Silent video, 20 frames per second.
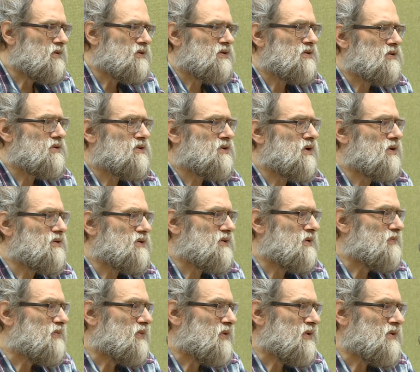he just
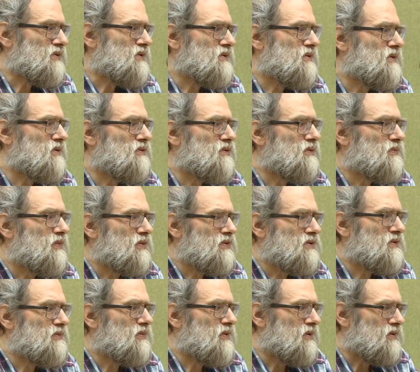juxtaposes the two
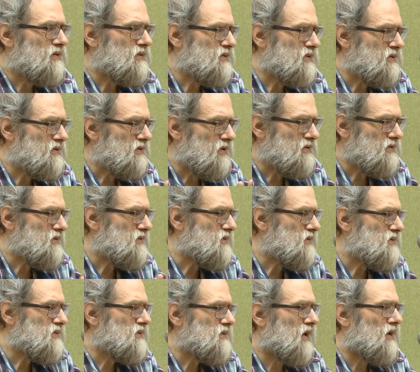possibilities, he
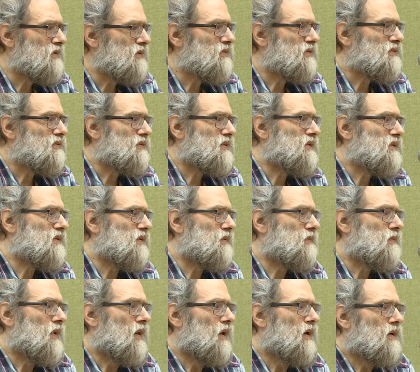doesn't decide between them.